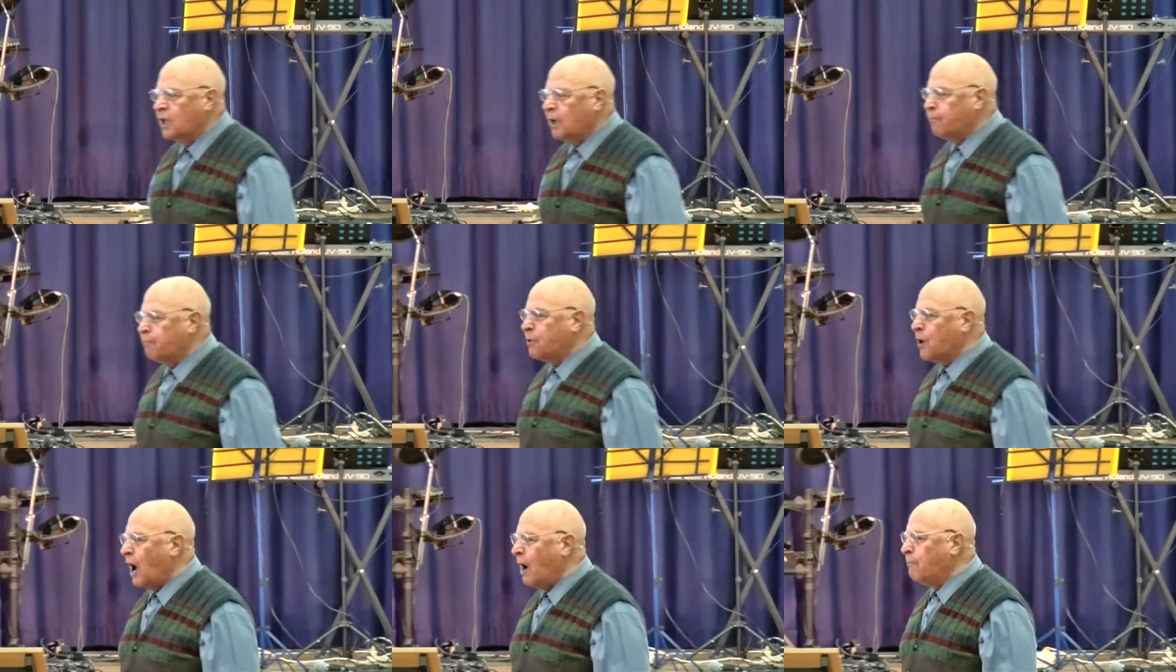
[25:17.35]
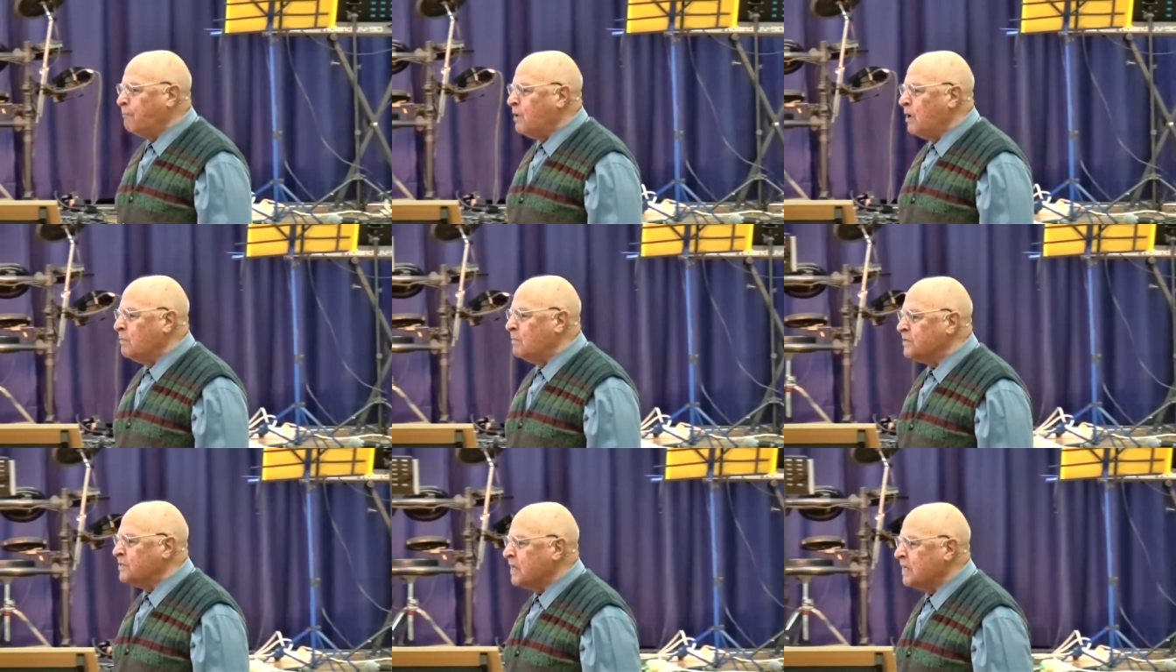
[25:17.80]
the
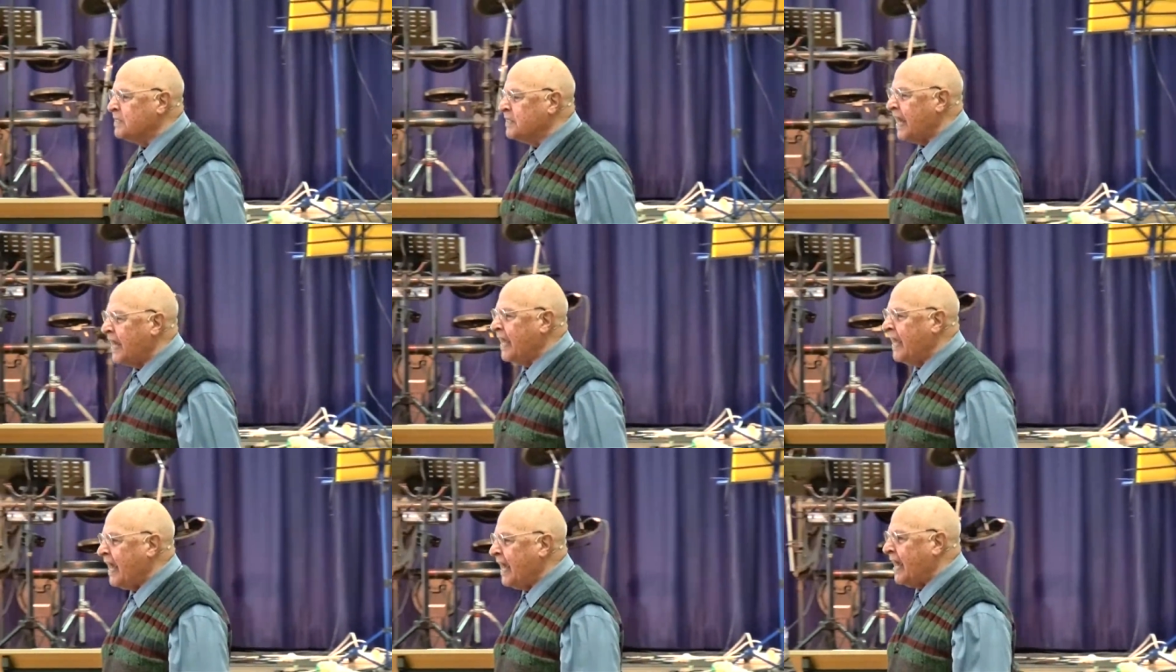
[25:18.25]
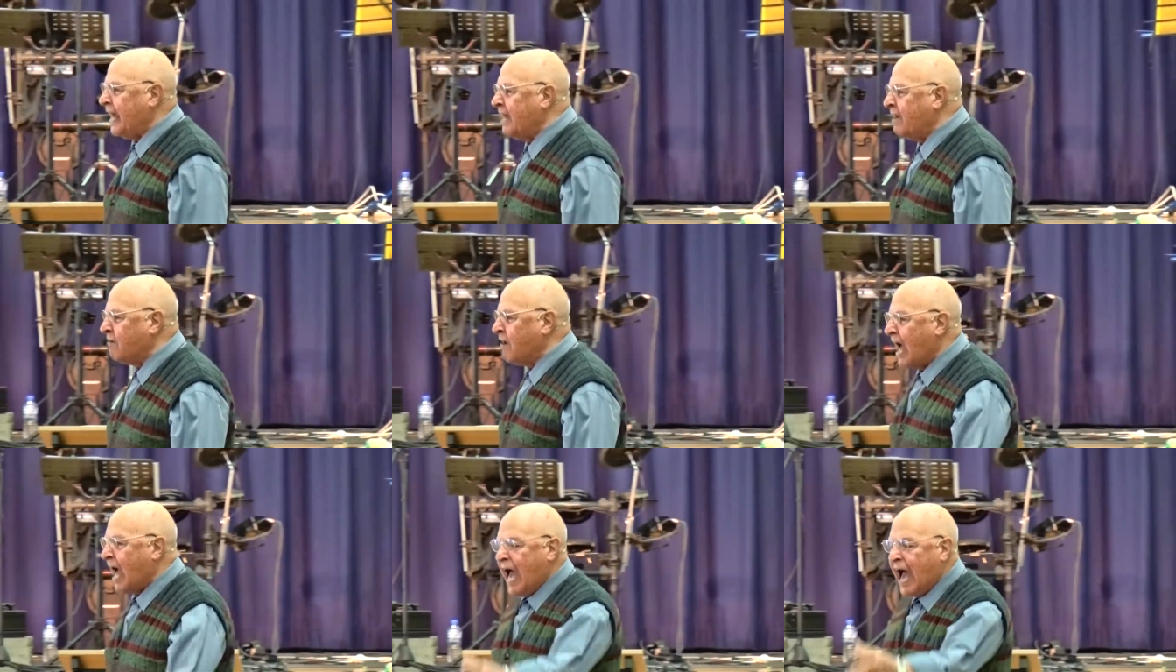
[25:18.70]
problems that they
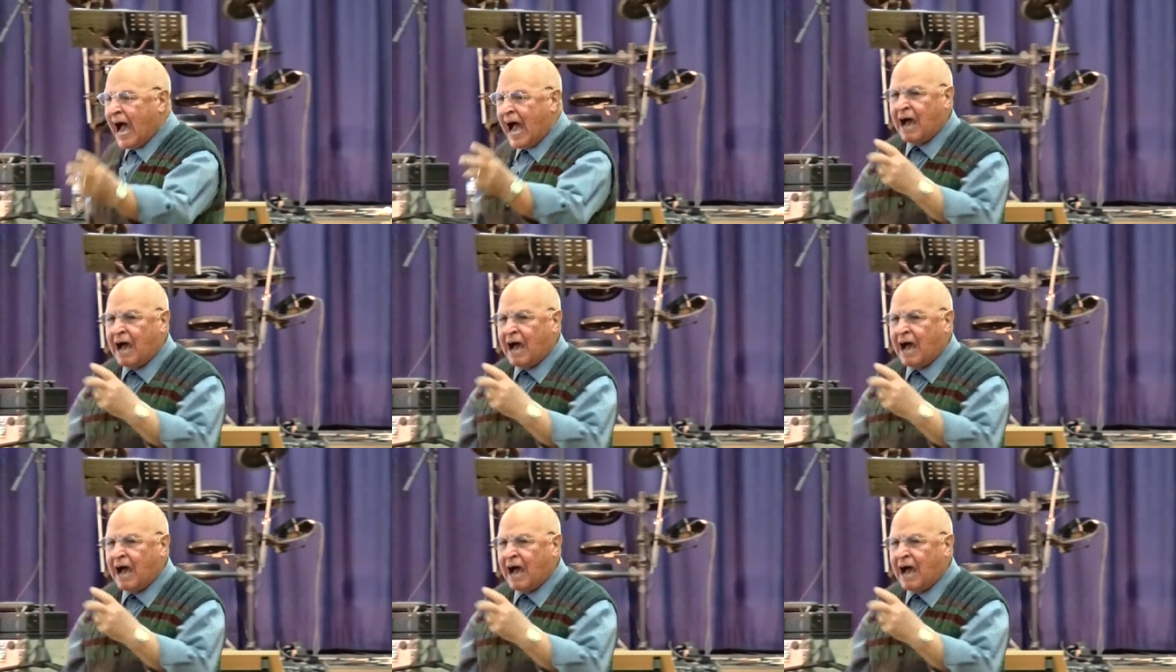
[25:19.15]
have.